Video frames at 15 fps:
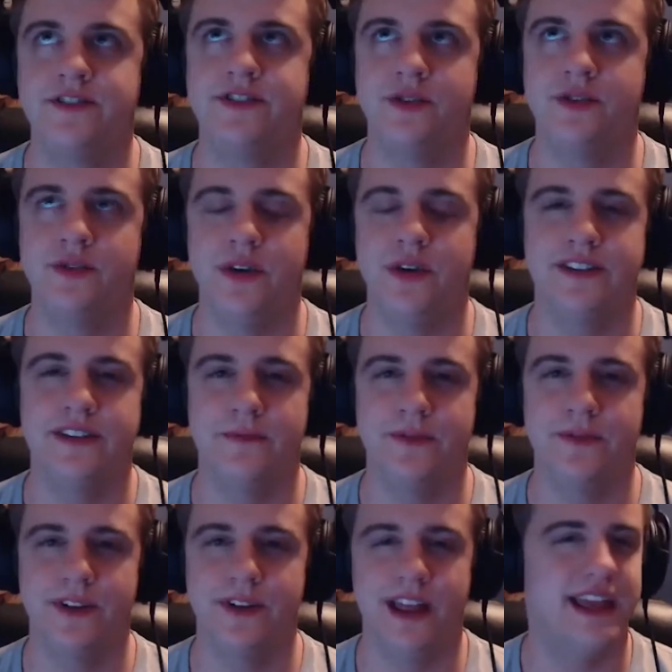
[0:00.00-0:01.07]
true, except
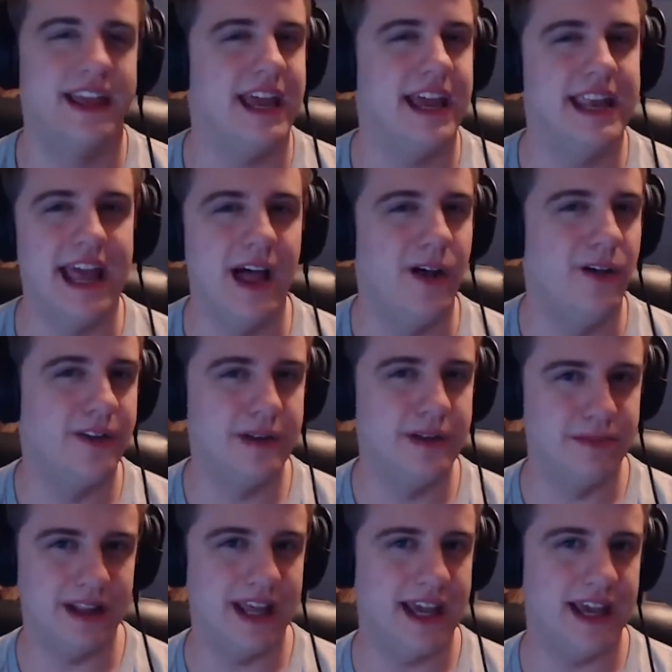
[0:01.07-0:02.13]
for like an elven
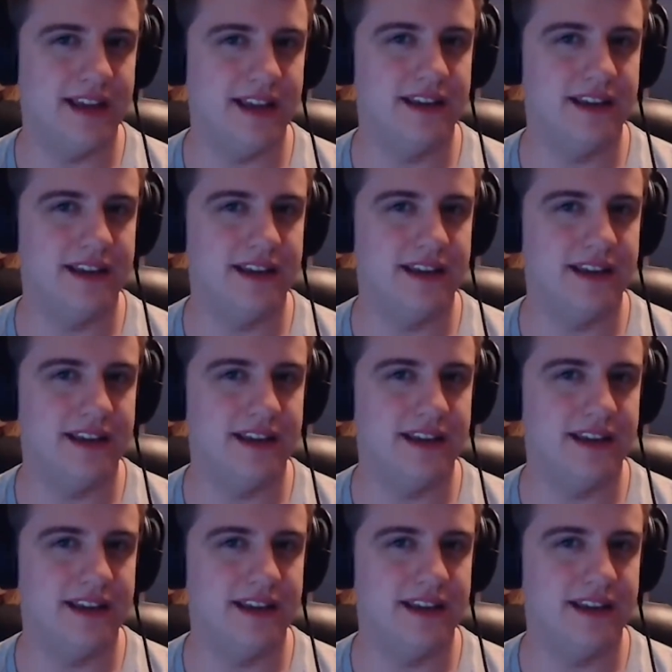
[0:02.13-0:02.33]
blade,